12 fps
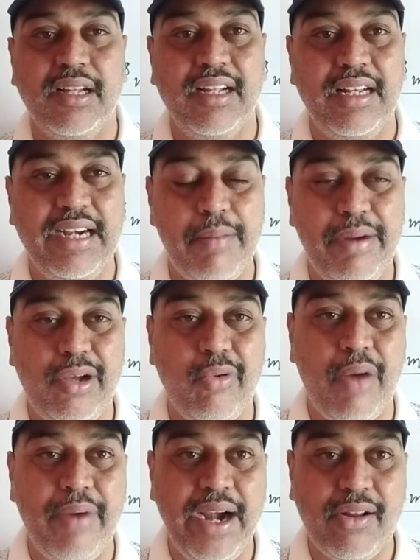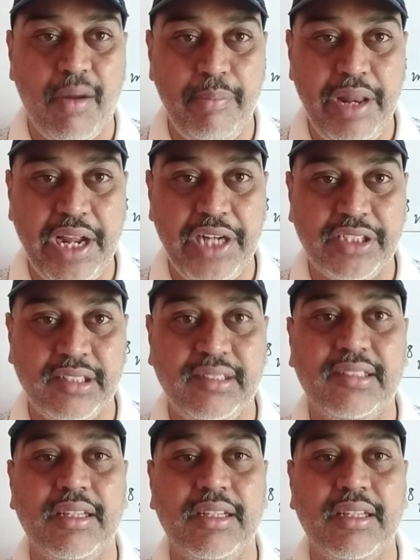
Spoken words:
little bit to avoid complications.